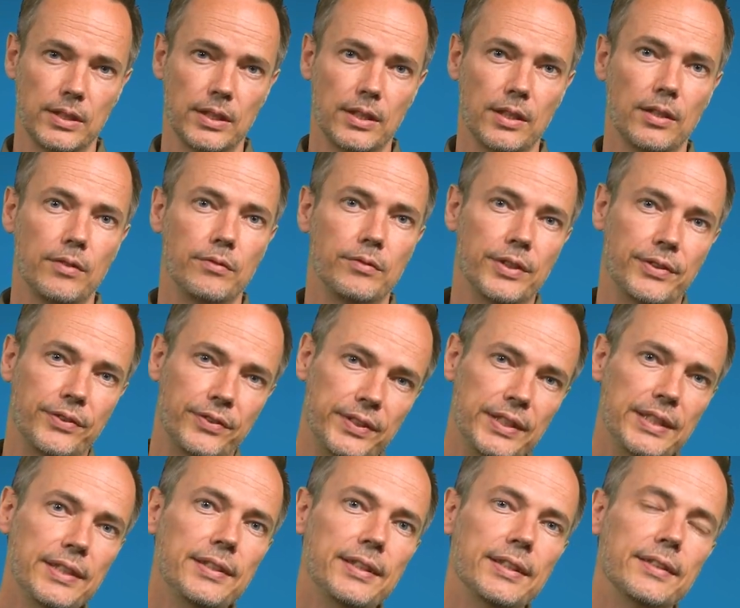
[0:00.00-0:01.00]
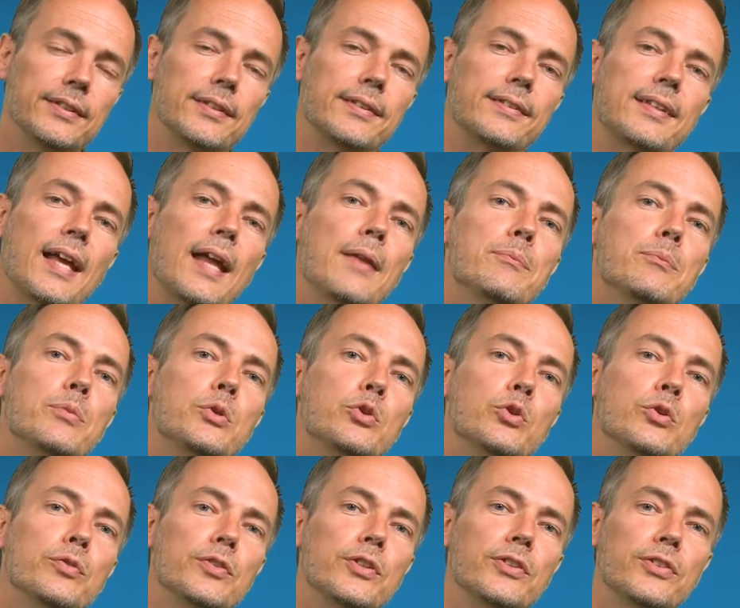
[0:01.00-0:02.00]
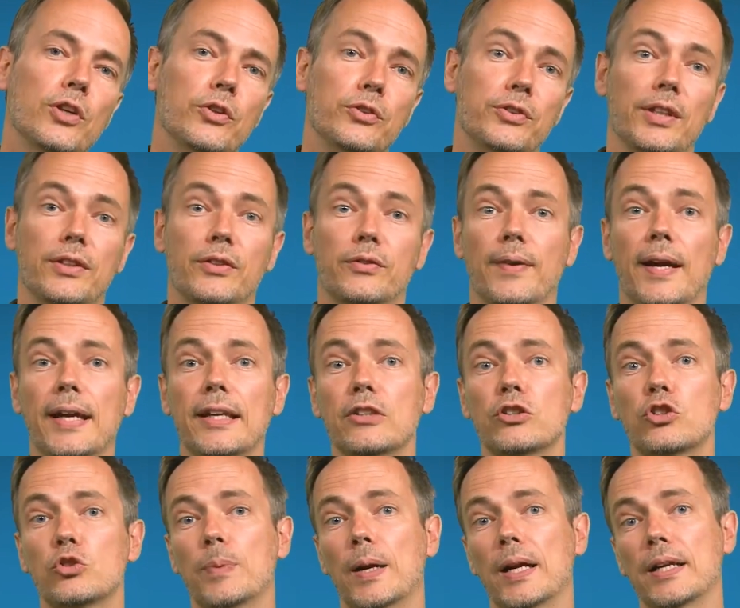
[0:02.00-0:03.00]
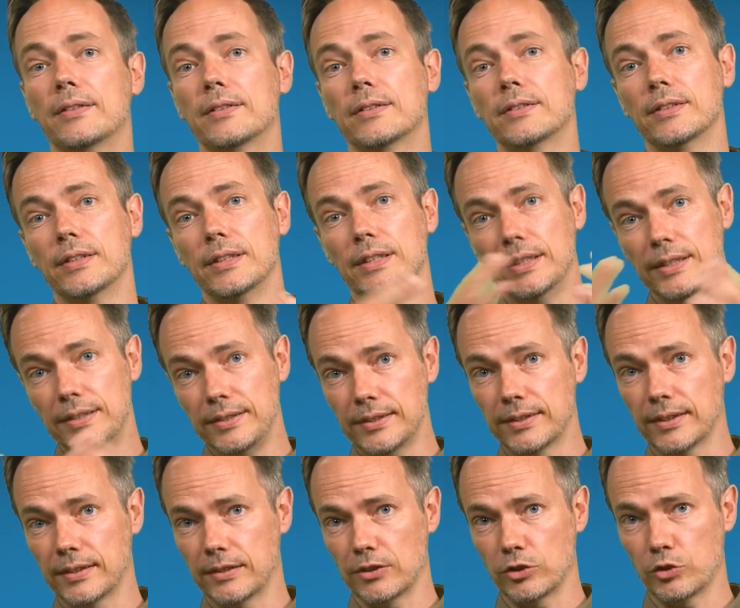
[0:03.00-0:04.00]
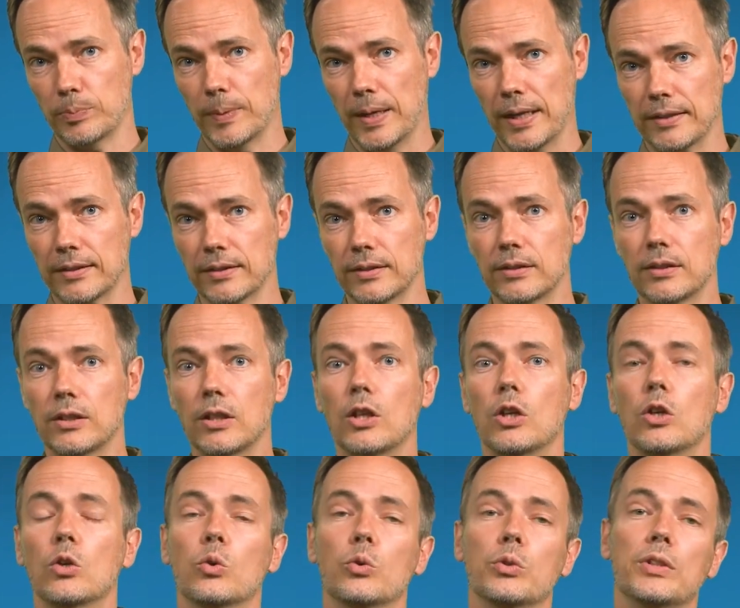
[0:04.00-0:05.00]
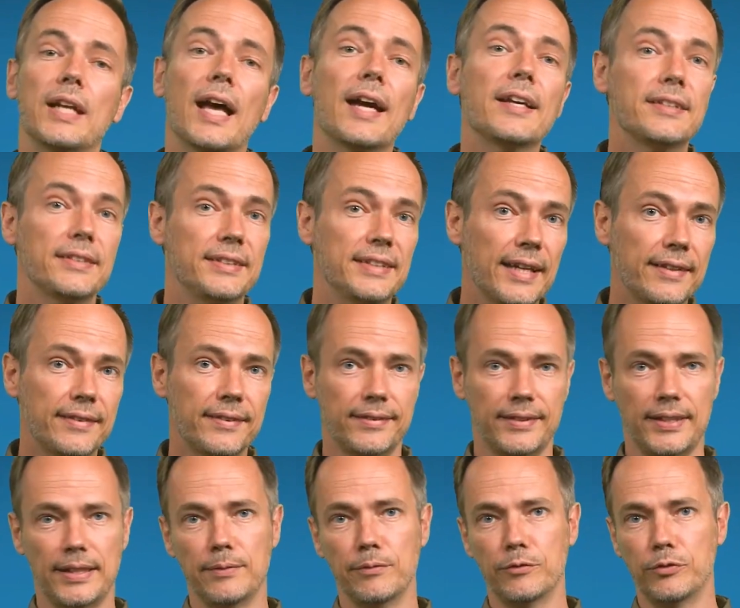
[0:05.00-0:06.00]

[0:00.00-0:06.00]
We drag the interesting needs from the second column to the third column, and now derive topics for research.